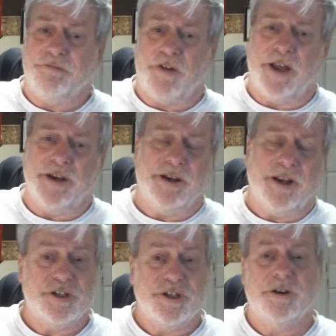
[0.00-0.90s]
find an
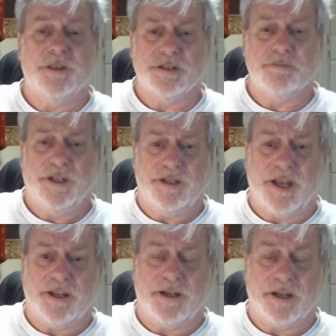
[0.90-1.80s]
engineer that's been
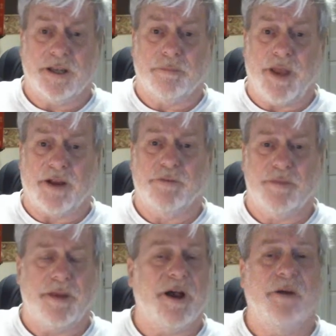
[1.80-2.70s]
taking a kickback from them,